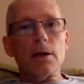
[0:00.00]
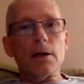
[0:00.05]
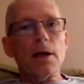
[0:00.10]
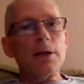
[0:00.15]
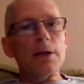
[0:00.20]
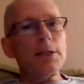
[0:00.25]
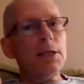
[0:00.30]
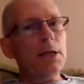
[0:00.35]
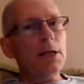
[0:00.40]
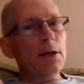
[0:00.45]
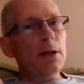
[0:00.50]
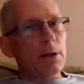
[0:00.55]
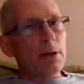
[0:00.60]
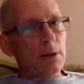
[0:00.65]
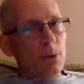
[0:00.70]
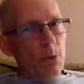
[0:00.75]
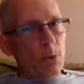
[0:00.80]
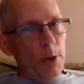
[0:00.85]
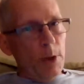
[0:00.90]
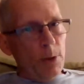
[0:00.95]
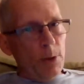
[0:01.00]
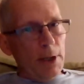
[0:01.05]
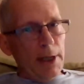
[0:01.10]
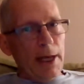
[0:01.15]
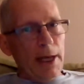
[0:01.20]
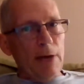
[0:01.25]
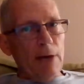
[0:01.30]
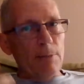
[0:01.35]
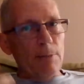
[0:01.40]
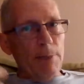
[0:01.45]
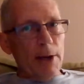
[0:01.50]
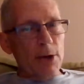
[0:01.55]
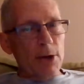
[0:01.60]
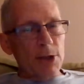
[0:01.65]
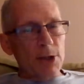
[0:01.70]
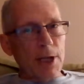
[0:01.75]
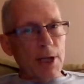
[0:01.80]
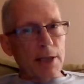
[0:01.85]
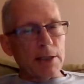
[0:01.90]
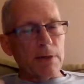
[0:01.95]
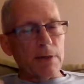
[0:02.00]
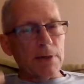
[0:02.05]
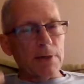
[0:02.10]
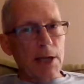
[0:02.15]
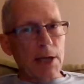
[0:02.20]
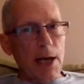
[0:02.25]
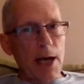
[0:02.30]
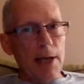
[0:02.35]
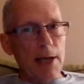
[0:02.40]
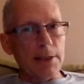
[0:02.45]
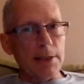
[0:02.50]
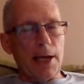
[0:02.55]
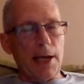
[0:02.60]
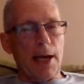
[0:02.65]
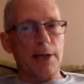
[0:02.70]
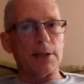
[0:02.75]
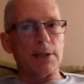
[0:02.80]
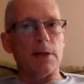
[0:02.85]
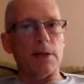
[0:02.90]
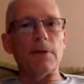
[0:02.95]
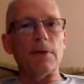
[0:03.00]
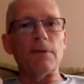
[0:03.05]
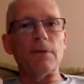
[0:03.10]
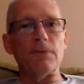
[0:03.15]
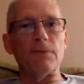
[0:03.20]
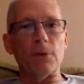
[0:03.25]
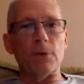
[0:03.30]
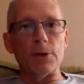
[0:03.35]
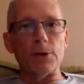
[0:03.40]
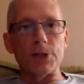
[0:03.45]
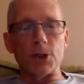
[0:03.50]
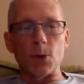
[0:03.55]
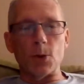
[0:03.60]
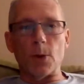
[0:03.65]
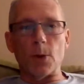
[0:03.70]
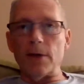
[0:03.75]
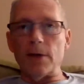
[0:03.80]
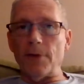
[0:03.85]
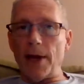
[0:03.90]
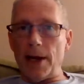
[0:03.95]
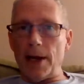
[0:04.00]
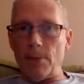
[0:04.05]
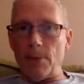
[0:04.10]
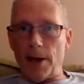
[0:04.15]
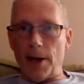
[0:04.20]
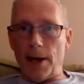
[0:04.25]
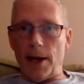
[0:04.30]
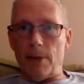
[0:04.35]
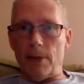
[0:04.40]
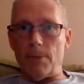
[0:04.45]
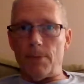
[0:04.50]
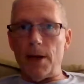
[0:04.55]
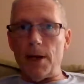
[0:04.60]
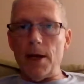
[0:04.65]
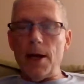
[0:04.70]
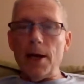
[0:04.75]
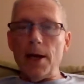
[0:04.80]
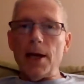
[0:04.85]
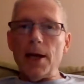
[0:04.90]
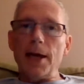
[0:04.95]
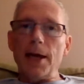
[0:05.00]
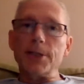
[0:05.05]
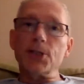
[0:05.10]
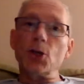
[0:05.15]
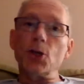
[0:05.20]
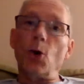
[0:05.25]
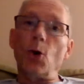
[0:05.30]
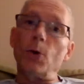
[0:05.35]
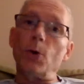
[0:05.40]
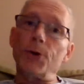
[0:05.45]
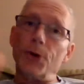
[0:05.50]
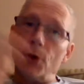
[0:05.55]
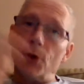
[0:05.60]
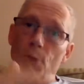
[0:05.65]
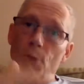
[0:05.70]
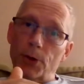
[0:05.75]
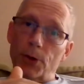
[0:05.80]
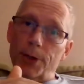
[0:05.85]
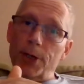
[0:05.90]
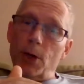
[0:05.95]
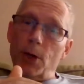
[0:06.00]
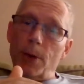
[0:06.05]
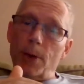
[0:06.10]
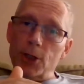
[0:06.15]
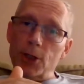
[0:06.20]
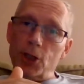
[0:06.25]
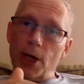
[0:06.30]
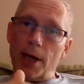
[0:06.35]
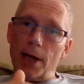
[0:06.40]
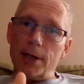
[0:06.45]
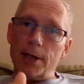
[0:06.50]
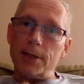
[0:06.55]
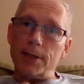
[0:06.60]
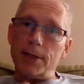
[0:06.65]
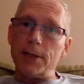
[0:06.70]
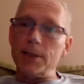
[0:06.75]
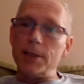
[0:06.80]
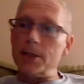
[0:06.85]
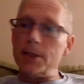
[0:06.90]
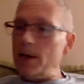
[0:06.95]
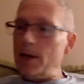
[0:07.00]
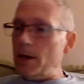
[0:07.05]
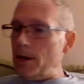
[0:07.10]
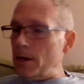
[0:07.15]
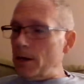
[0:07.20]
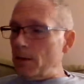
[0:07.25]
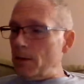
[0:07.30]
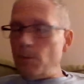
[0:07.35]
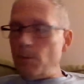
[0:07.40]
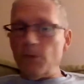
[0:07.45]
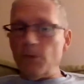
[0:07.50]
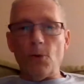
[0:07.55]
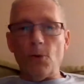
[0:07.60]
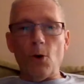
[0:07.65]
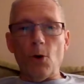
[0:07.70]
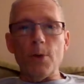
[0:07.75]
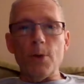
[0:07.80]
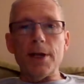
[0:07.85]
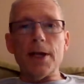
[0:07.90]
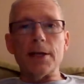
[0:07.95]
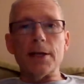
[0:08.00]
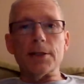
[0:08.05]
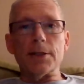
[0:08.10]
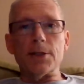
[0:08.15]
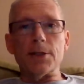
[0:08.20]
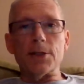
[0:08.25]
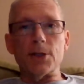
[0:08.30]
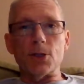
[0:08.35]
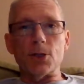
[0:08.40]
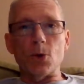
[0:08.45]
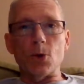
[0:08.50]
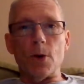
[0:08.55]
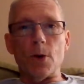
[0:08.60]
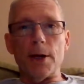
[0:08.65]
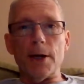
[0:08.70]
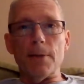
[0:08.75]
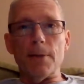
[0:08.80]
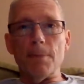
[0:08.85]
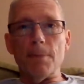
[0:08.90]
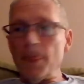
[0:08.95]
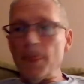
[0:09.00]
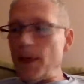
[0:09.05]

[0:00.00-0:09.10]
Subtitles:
until we really have a better sense of the context of the full story of Abraham as told earlier in Genesis before we get to the story